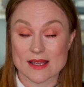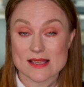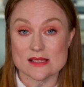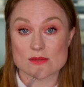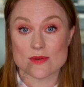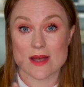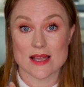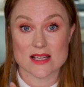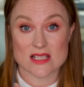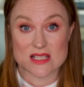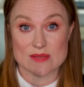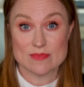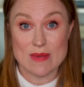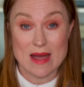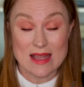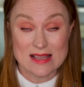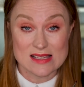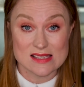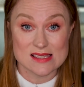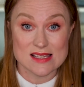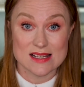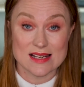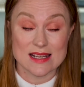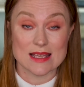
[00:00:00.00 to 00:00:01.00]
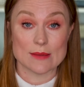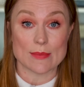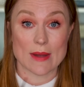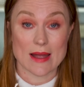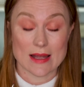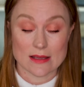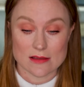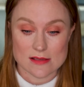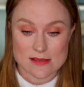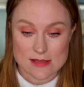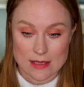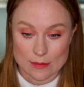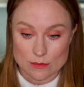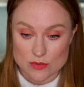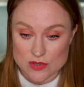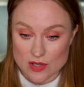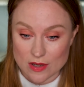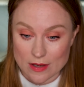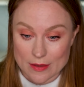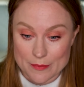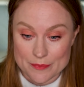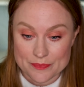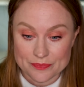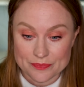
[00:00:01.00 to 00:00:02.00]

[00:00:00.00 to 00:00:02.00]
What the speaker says: so it actually paints the lip at the same time.